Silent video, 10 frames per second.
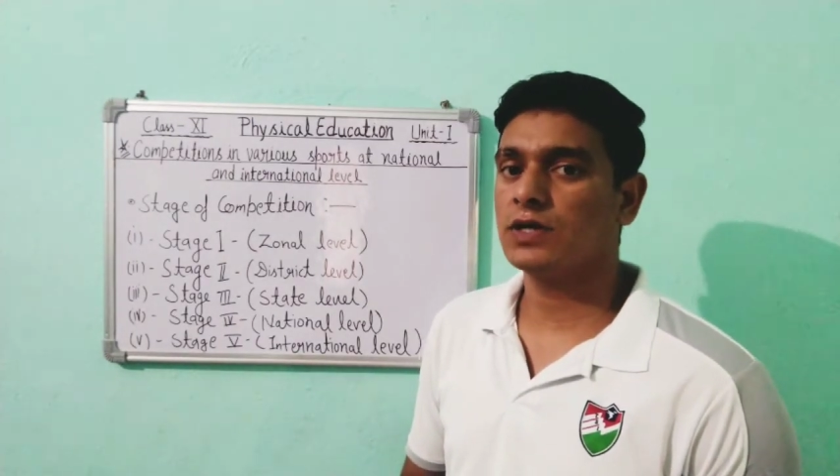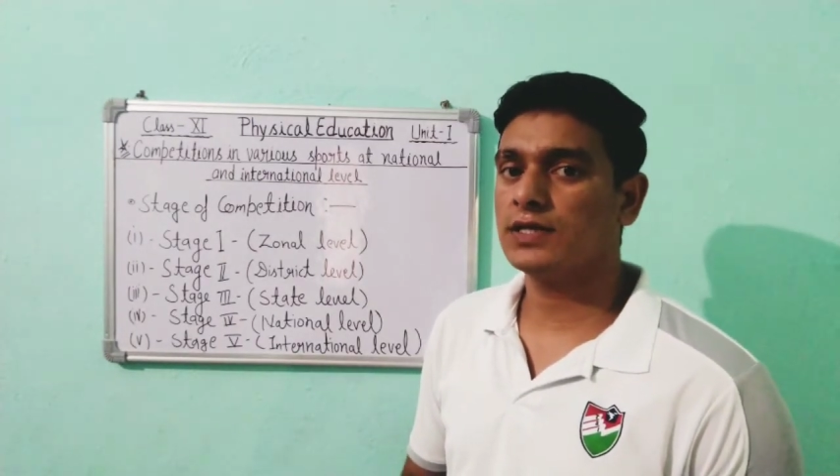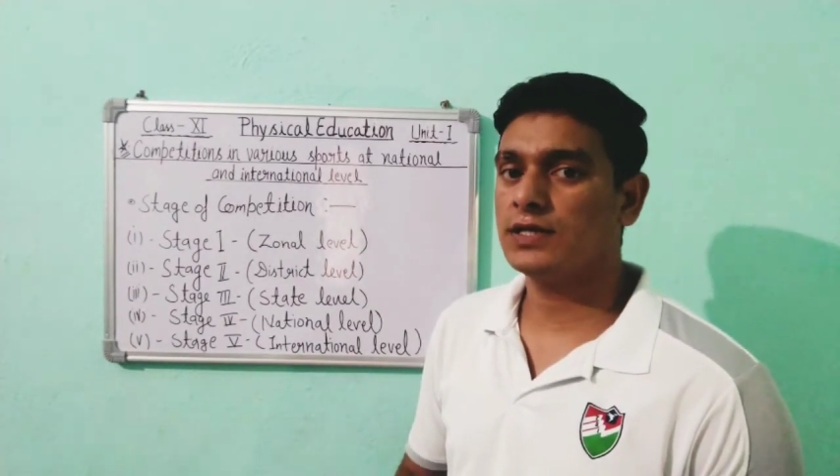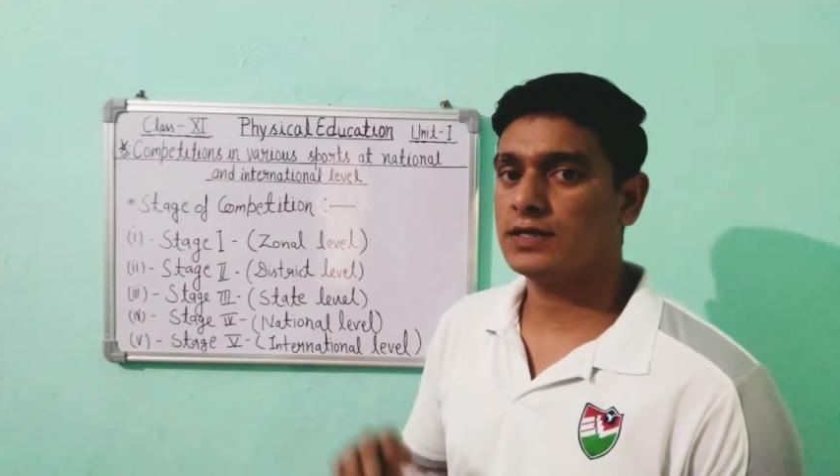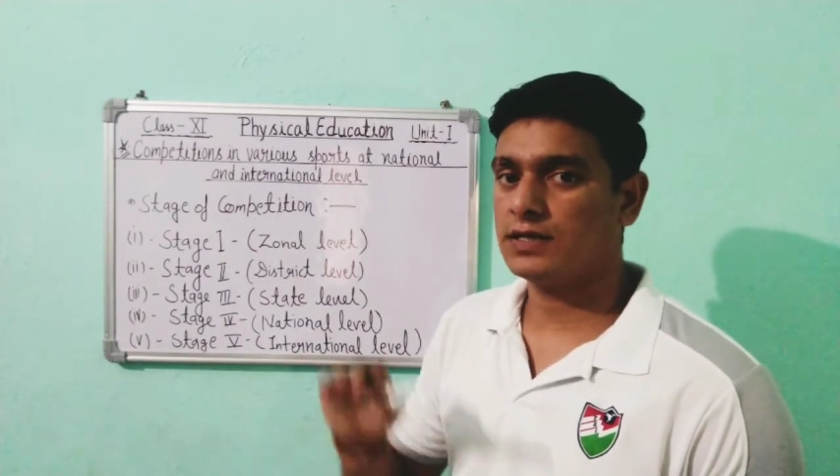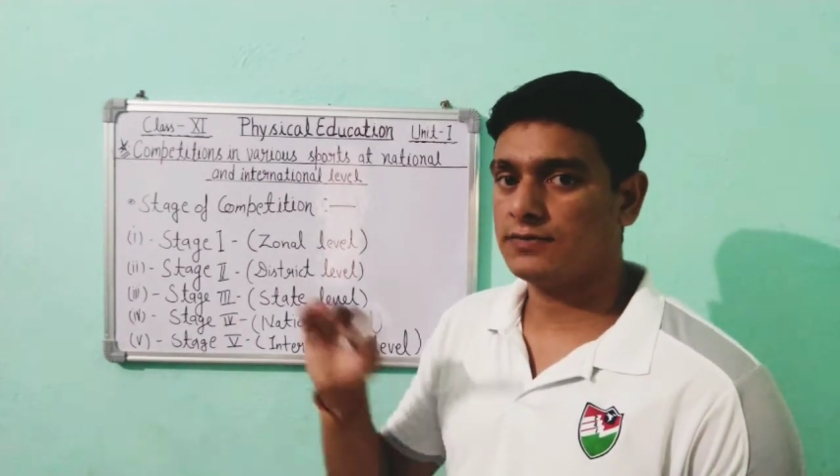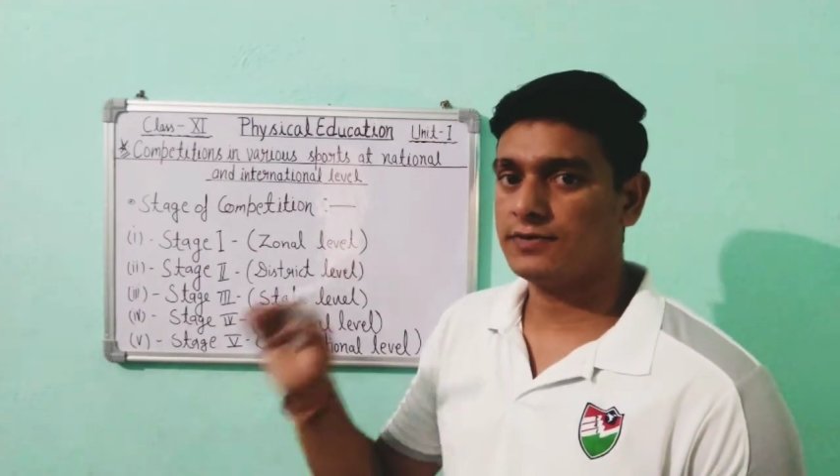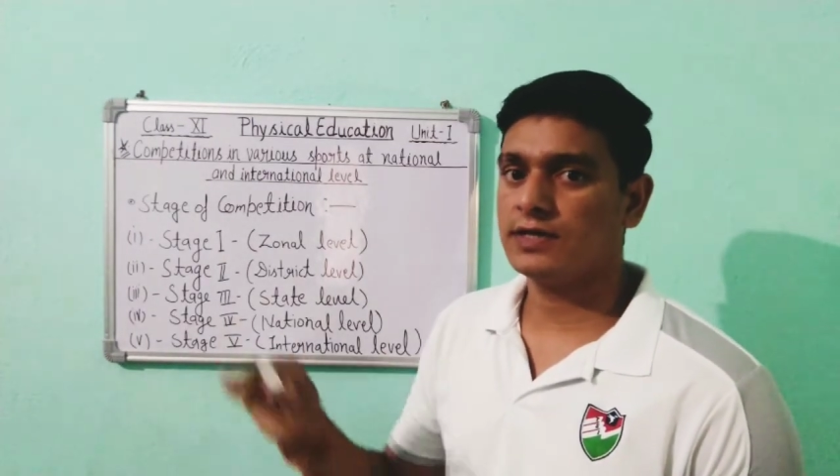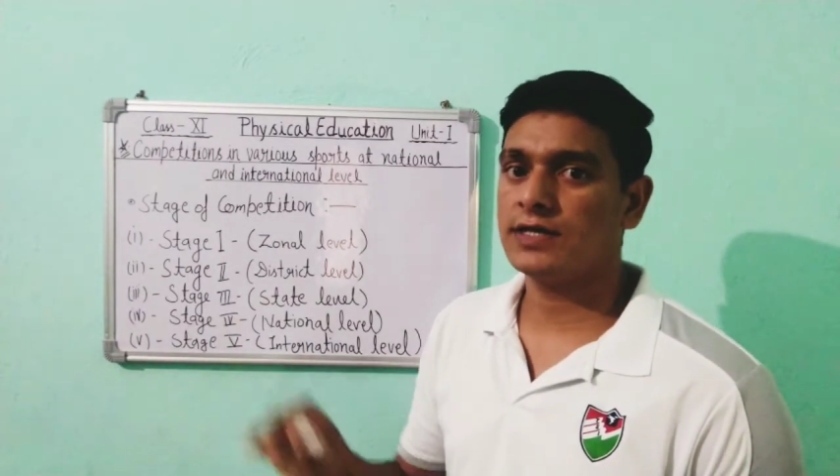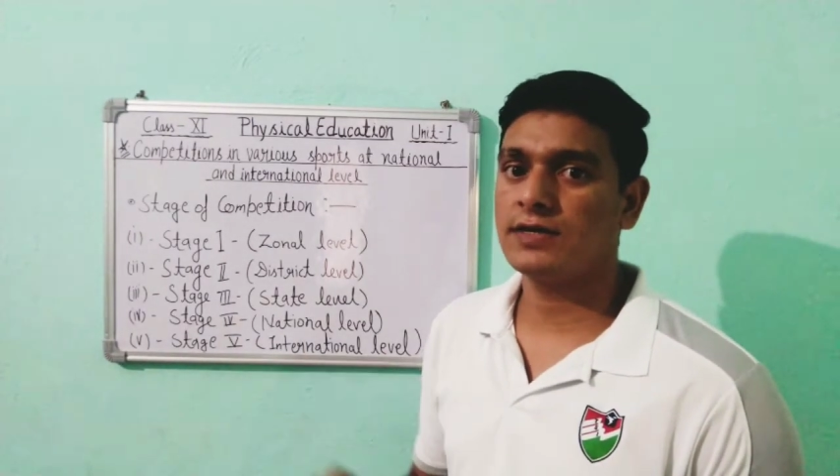Okay, there are
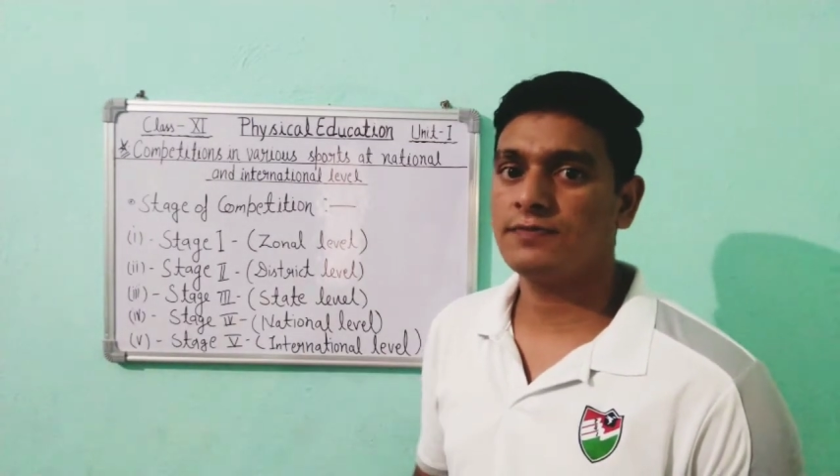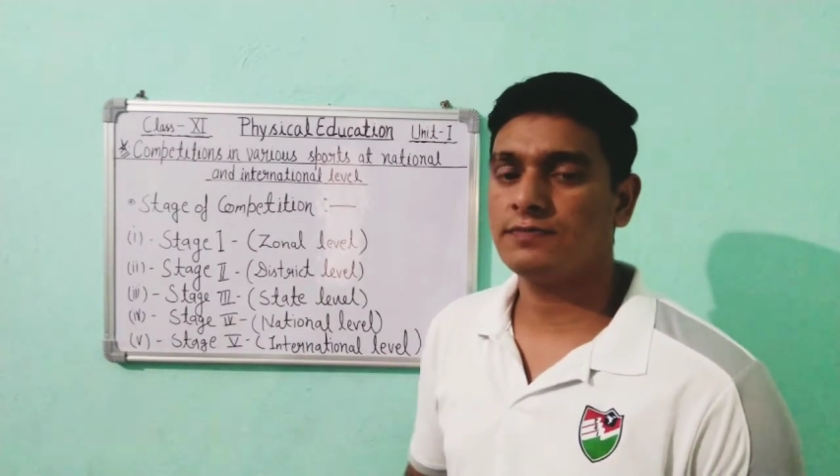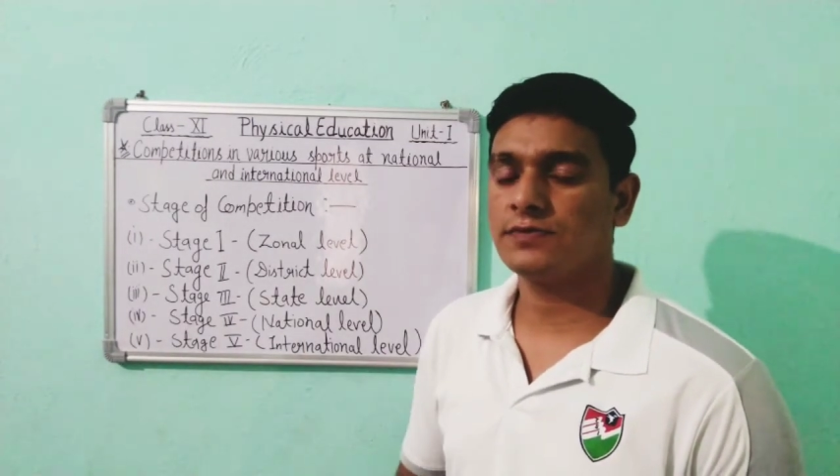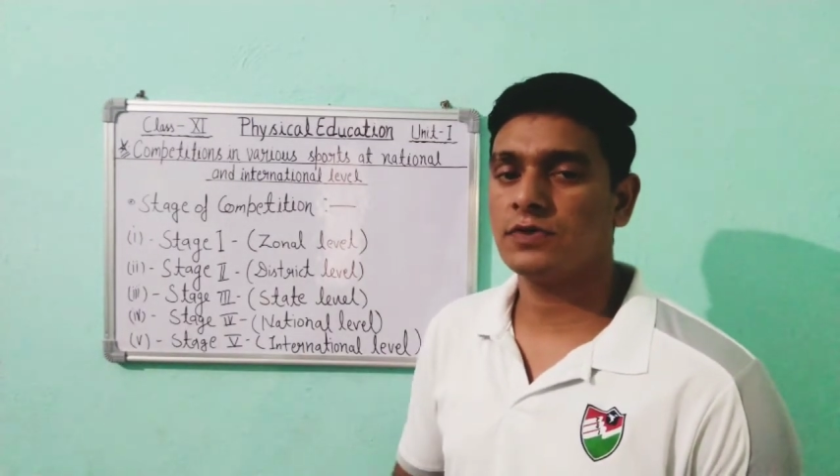different types